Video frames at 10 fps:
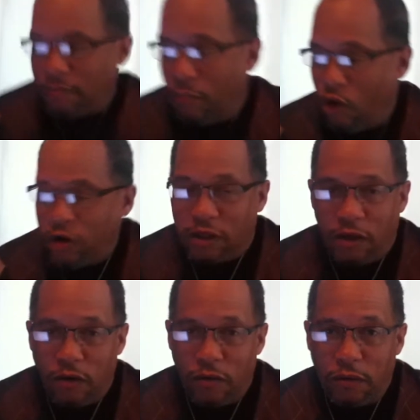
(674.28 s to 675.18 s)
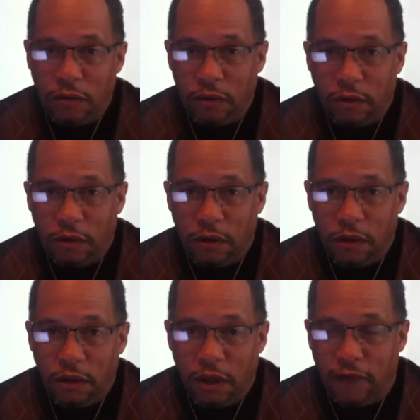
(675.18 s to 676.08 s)
More so,
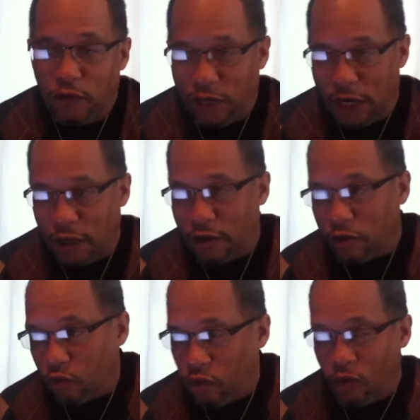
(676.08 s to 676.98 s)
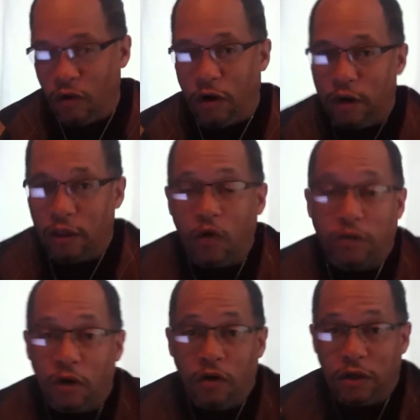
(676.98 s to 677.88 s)
if you take a look through the ward,
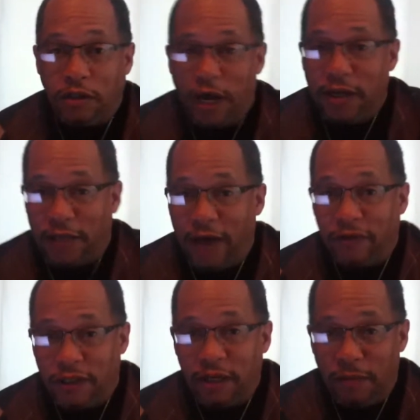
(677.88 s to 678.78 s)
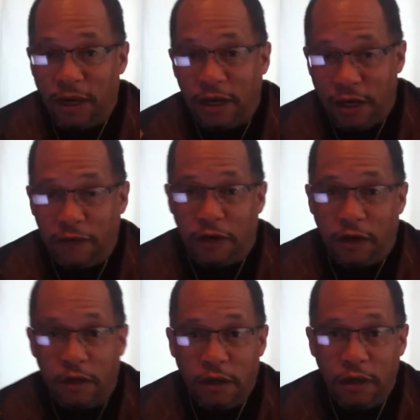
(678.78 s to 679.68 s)
those are the only signs I've seen being lifted.
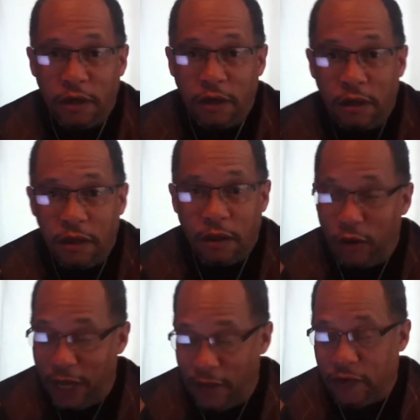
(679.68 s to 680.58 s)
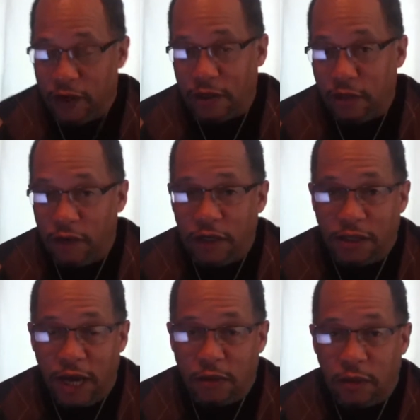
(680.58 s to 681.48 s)
The only evidence of any
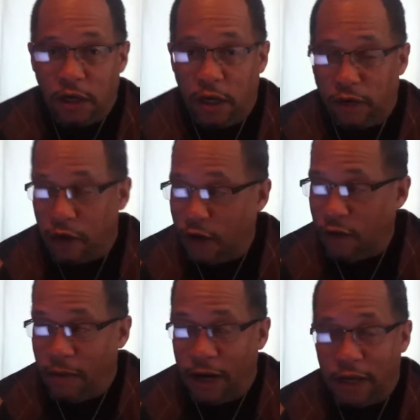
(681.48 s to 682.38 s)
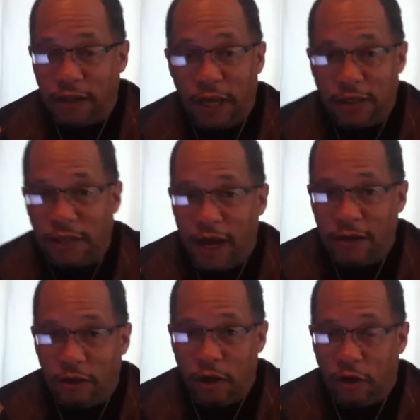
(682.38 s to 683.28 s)
signs being lifted. Everybody else has
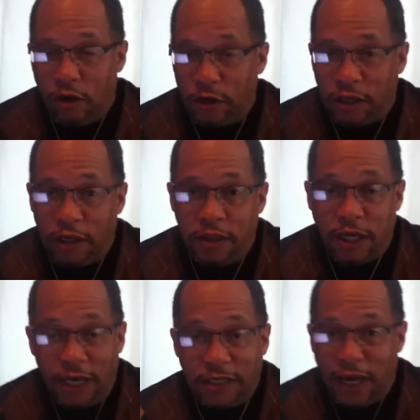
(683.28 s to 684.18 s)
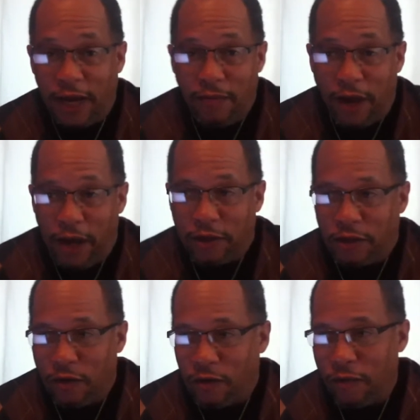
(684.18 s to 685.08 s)
signs in their yards, his and mine.
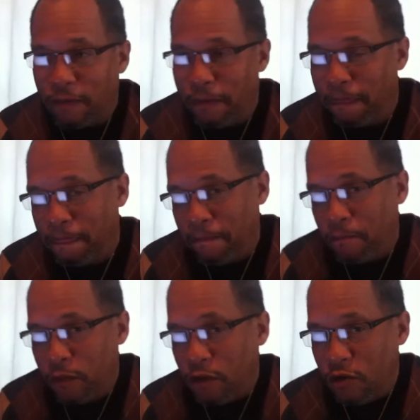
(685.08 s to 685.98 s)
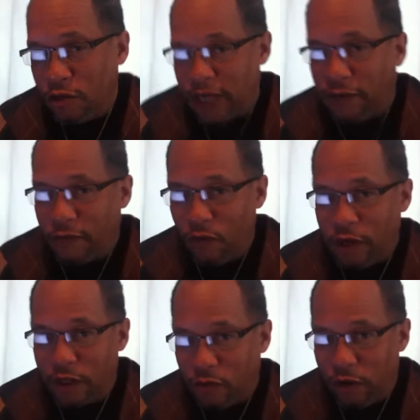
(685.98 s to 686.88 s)
So you take it for
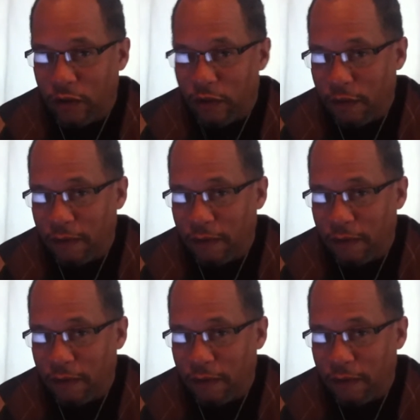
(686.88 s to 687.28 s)
what it's worth.